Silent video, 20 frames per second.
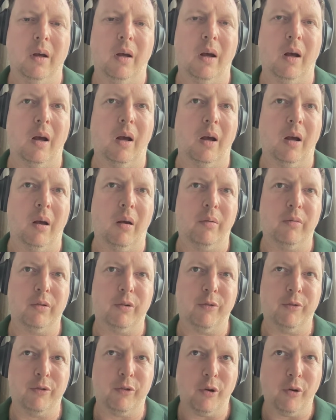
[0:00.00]

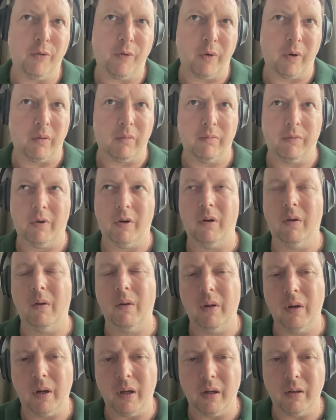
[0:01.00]
So far, very
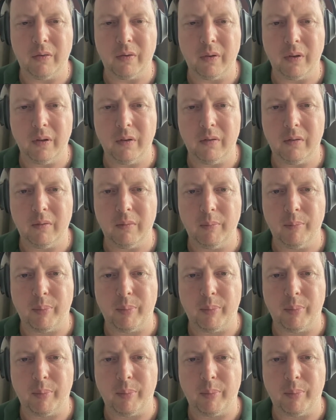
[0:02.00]
early days for this,